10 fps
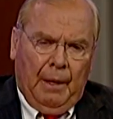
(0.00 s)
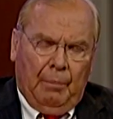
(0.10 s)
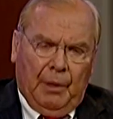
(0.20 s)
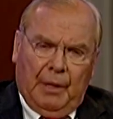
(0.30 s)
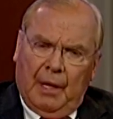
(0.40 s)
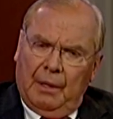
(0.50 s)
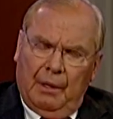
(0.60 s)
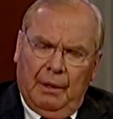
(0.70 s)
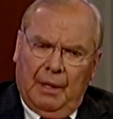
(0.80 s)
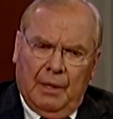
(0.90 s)
But
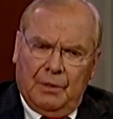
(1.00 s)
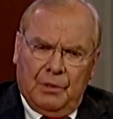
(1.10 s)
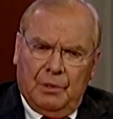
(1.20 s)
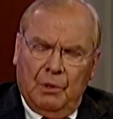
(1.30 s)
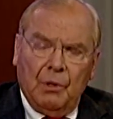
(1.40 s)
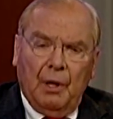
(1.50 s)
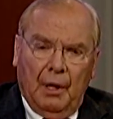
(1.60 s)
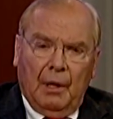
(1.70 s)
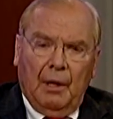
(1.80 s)
that's okay.